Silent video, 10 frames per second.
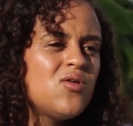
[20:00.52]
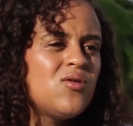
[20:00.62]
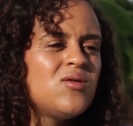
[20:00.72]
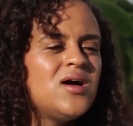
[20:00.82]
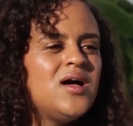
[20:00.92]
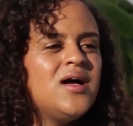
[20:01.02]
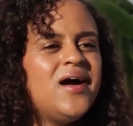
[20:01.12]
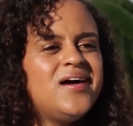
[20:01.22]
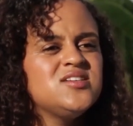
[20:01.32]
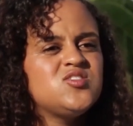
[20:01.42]
So
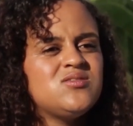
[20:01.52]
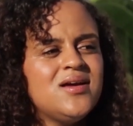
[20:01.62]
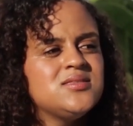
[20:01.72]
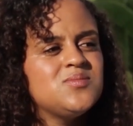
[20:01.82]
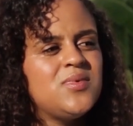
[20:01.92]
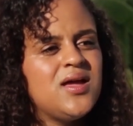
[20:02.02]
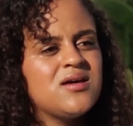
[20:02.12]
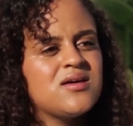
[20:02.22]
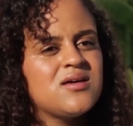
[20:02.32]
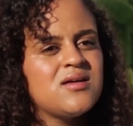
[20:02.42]
I just tried to make
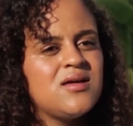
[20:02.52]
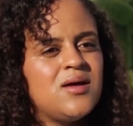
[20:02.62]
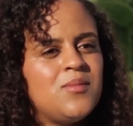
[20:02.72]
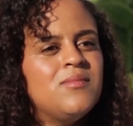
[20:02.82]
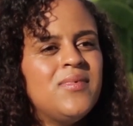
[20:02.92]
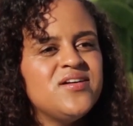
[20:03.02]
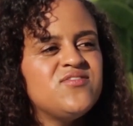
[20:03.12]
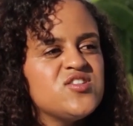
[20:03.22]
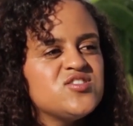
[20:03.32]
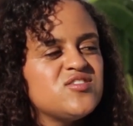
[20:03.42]
my
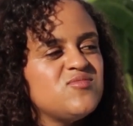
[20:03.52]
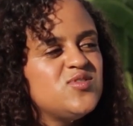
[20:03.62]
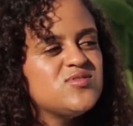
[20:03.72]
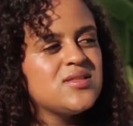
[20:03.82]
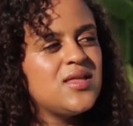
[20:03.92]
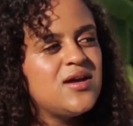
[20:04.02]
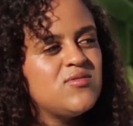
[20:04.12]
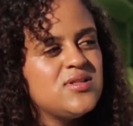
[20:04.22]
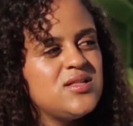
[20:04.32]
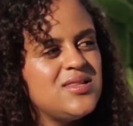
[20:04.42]
version of music that I
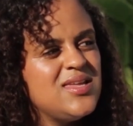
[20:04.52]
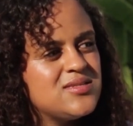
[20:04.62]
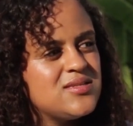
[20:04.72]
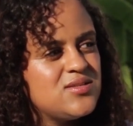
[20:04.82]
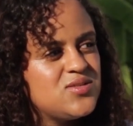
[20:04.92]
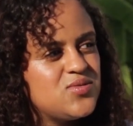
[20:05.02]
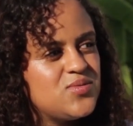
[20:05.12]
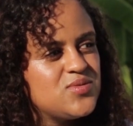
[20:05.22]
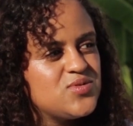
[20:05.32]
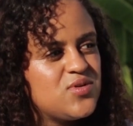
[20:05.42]
really listen to,
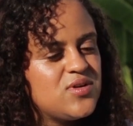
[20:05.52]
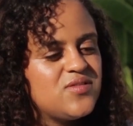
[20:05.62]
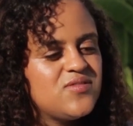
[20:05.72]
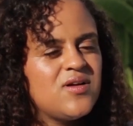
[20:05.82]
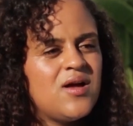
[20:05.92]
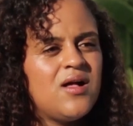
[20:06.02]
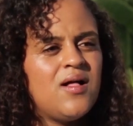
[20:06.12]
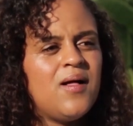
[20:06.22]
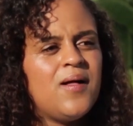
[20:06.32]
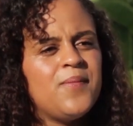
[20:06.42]
sort of.
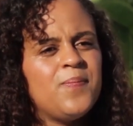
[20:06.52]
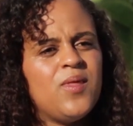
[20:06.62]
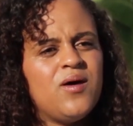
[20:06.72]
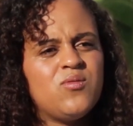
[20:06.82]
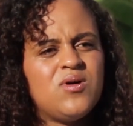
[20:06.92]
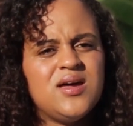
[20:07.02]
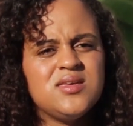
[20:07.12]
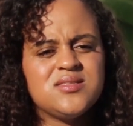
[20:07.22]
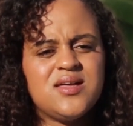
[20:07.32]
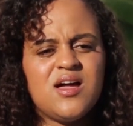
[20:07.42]

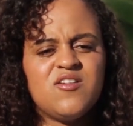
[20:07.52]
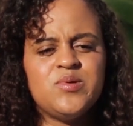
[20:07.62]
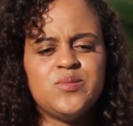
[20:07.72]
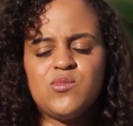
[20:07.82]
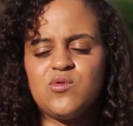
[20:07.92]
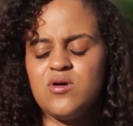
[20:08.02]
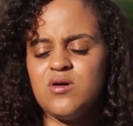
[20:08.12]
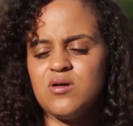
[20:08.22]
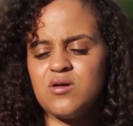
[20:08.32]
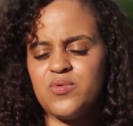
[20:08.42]
Otherwise, like, I've been
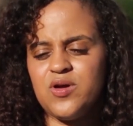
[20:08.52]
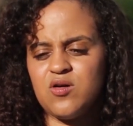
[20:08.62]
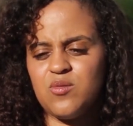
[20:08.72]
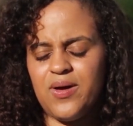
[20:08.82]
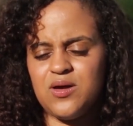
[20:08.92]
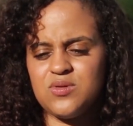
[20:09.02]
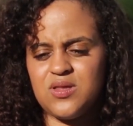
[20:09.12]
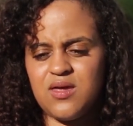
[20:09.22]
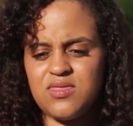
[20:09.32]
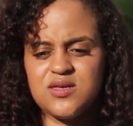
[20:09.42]
more preoccupied
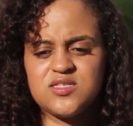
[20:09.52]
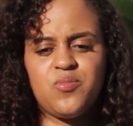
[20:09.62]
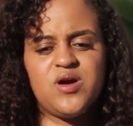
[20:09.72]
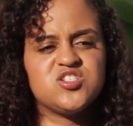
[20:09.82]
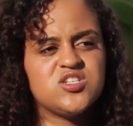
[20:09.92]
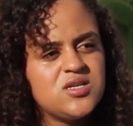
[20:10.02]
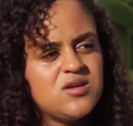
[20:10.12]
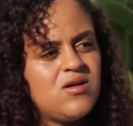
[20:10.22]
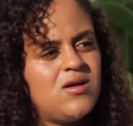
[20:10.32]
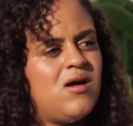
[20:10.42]
with like the
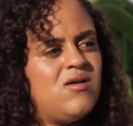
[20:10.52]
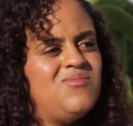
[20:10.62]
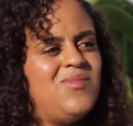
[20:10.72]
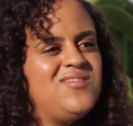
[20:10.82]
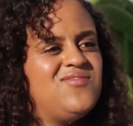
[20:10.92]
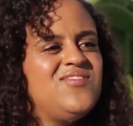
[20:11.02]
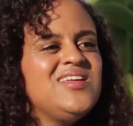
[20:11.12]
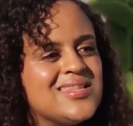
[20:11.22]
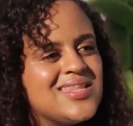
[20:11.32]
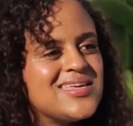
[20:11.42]
expression of my
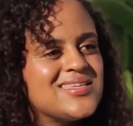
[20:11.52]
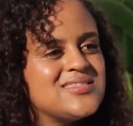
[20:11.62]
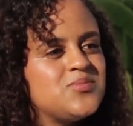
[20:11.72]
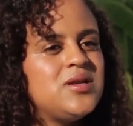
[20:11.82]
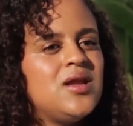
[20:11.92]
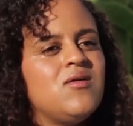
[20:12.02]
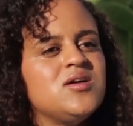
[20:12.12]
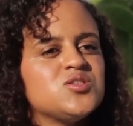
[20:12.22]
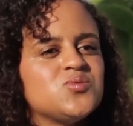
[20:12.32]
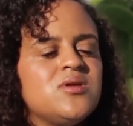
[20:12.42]
feelings, but now
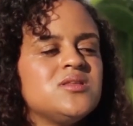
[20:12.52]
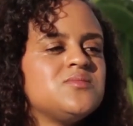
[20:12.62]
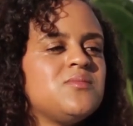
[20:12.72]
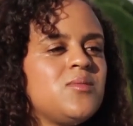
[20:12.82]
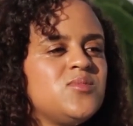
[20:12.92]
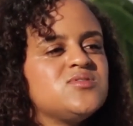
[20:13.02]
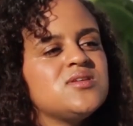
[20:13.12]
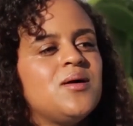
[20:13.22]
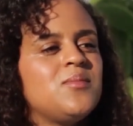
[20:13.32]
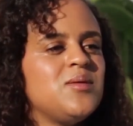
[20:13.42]
I just wanted to make
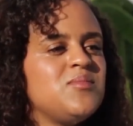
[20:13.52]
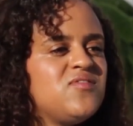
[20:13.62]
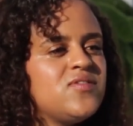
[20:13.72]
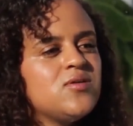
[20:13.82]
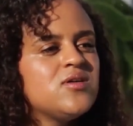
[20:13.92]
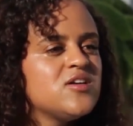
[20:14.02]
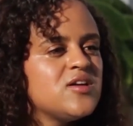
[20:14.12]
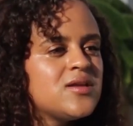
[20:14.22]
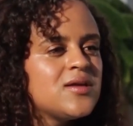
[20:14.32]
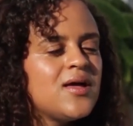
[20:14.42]
music that made me feel
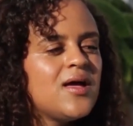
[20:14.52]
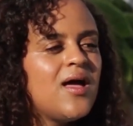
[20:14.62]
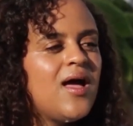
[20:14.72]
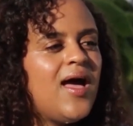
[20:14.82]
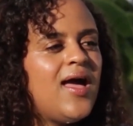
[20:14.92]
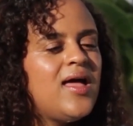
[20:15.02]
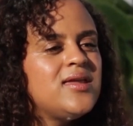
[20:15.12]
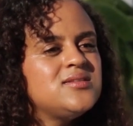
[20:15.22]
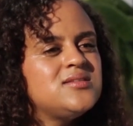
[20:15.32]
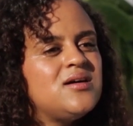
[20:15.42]
good
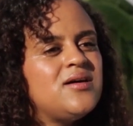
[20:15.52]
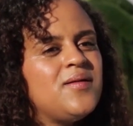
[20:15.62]
and